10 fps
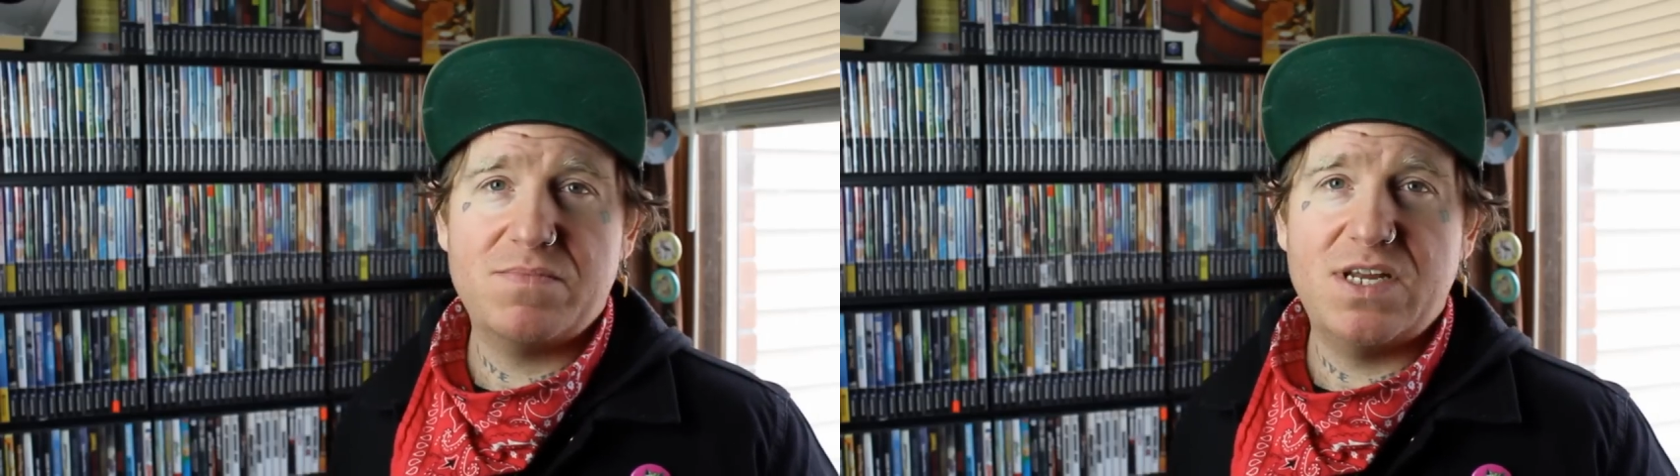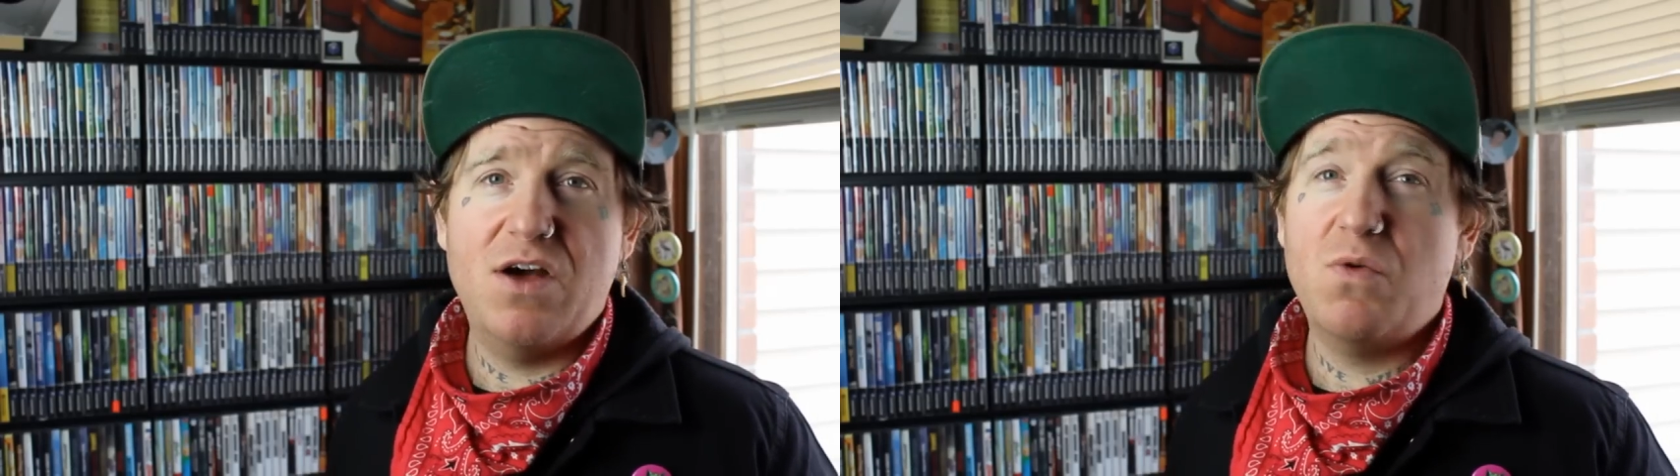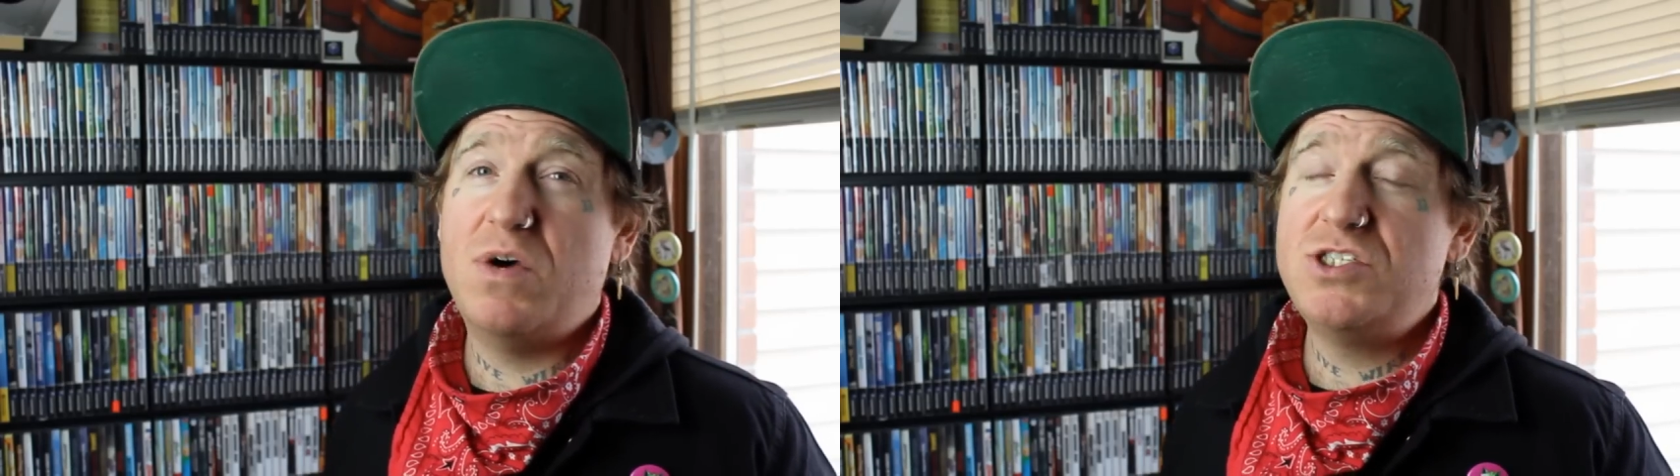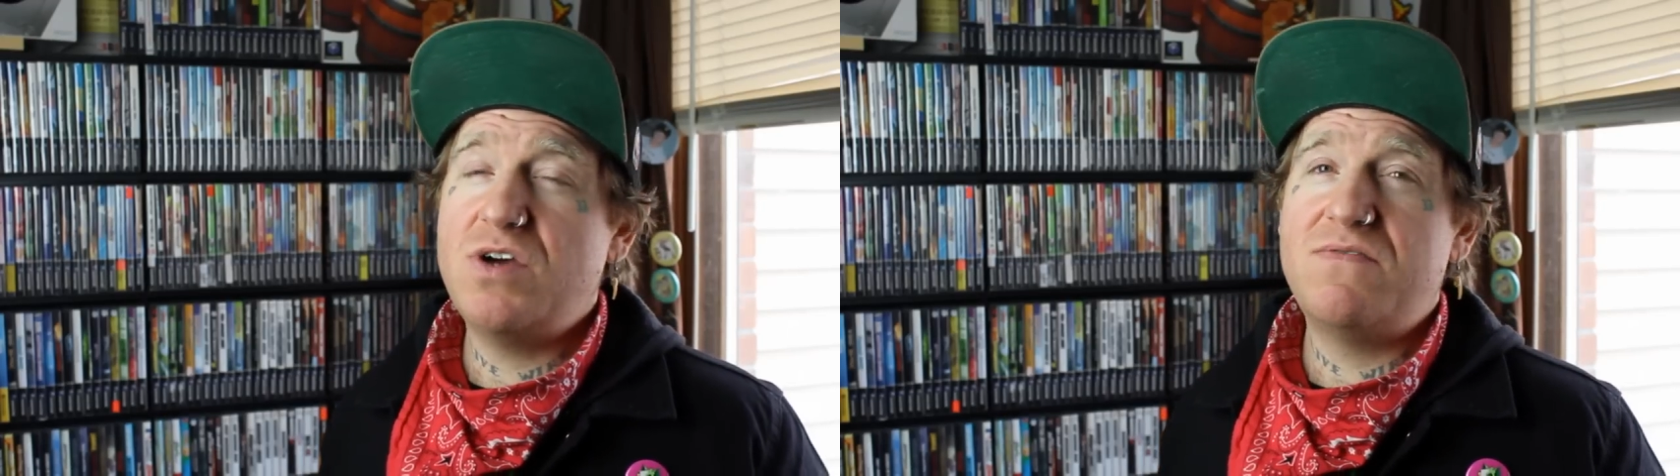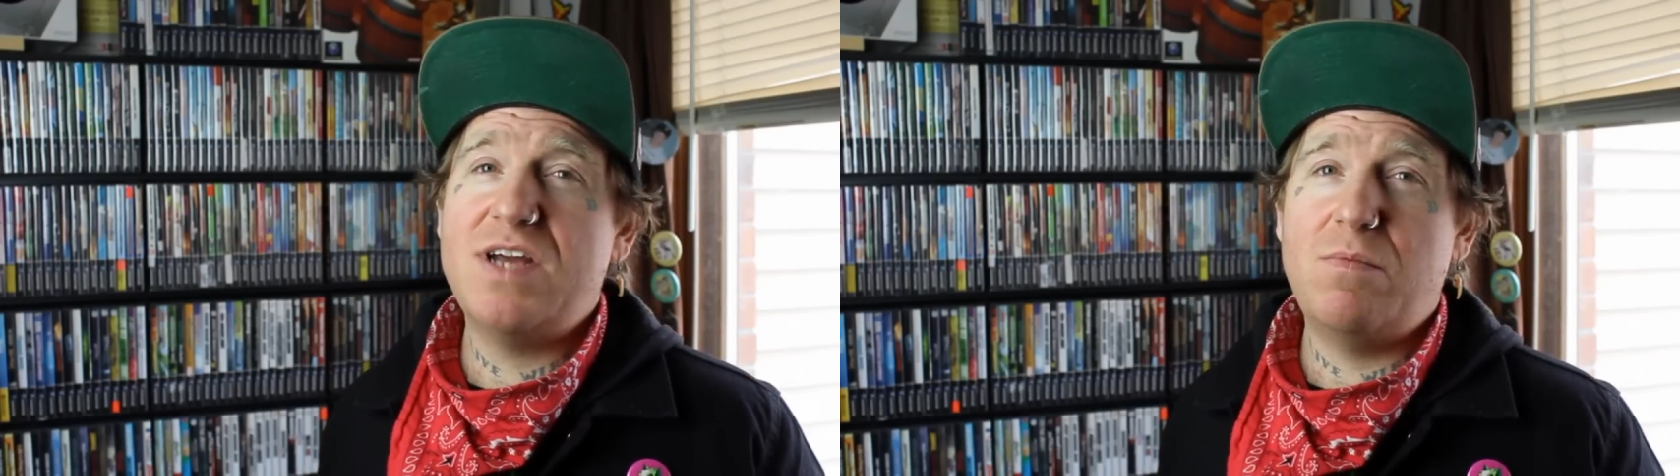You know, the ones
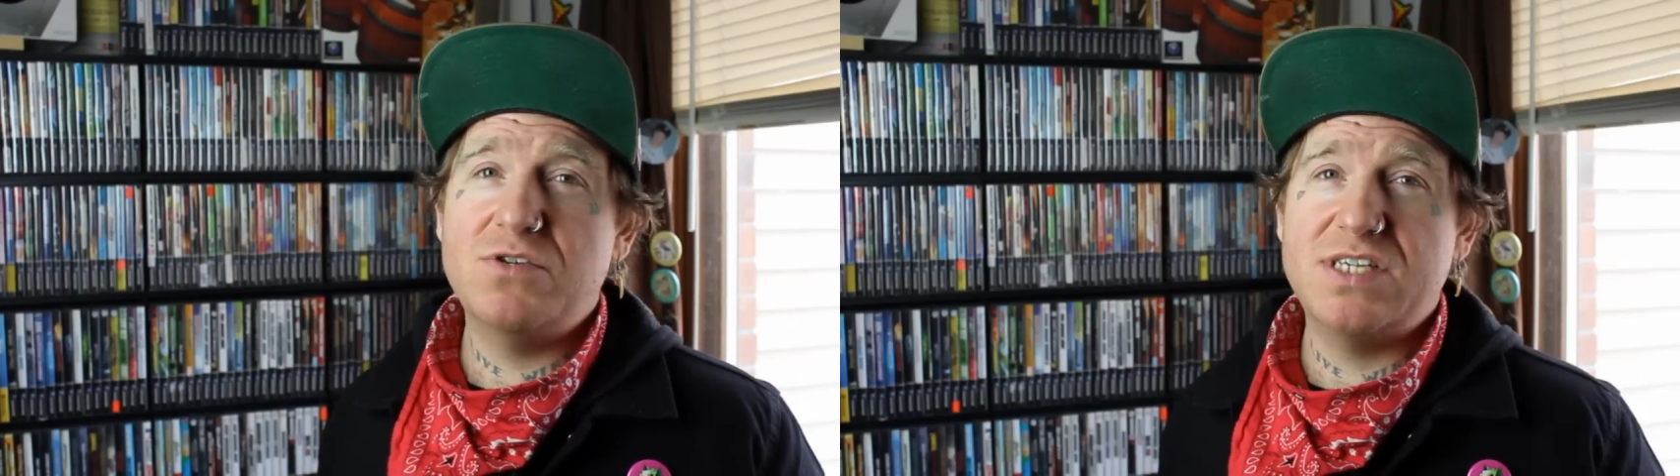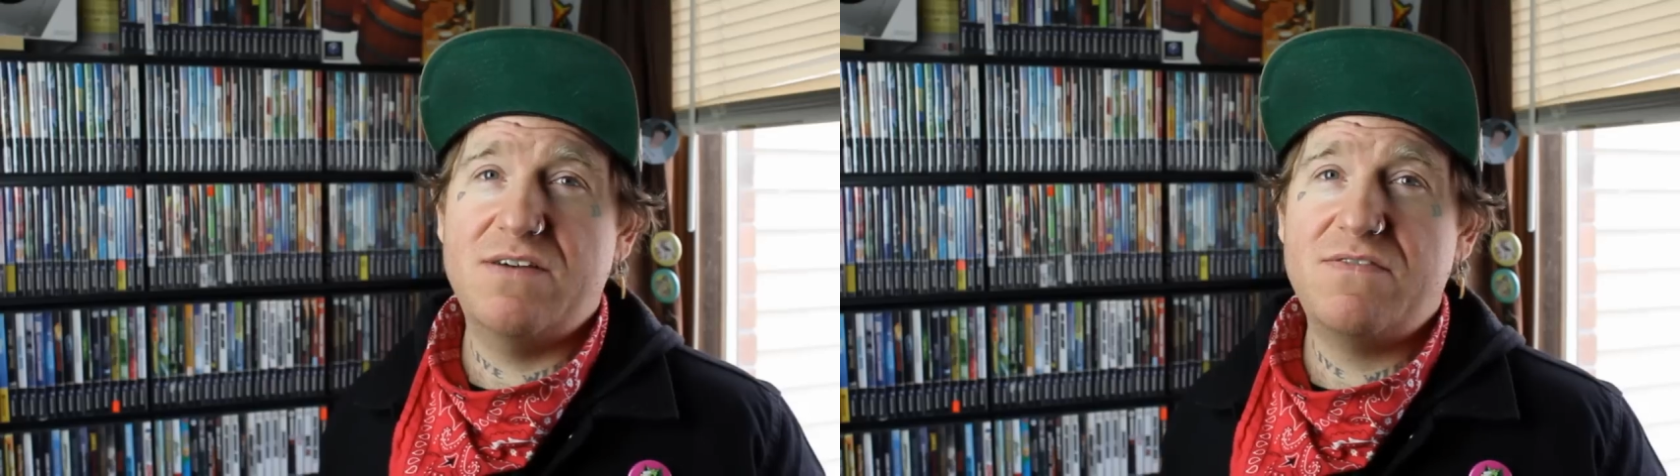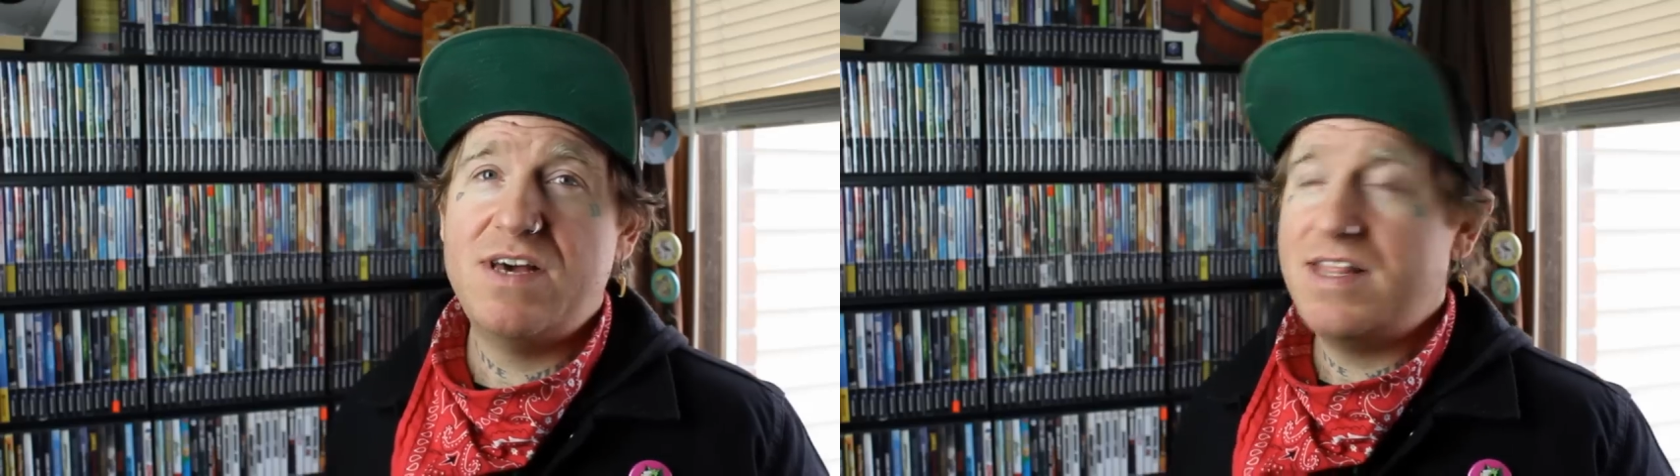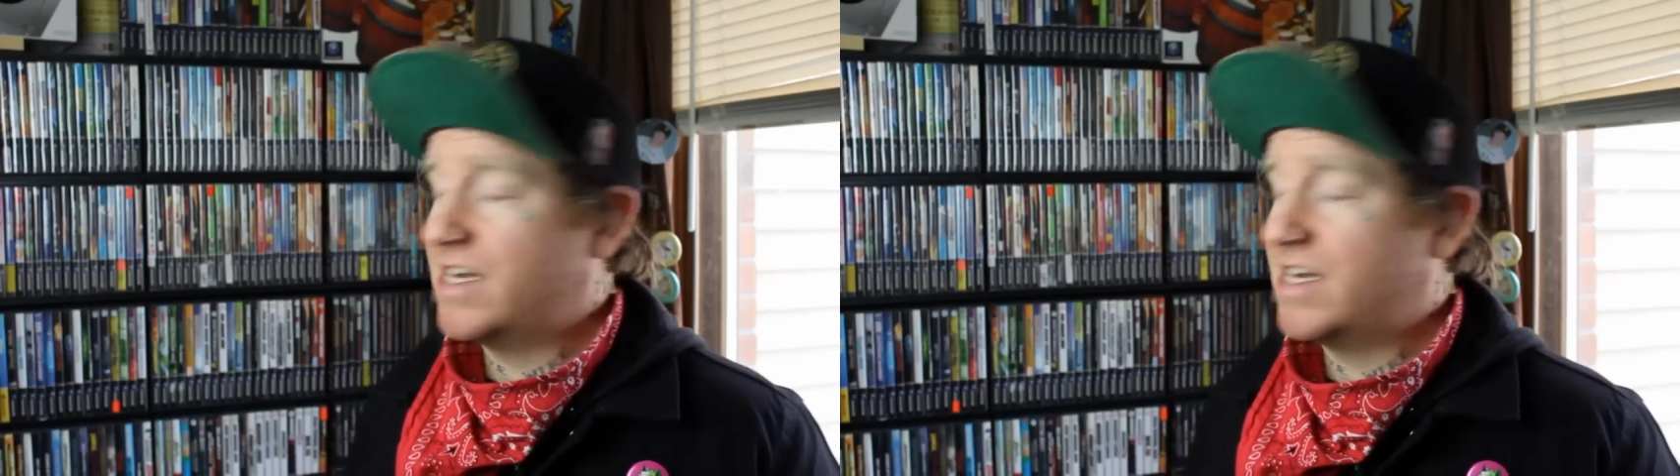you have doubles of.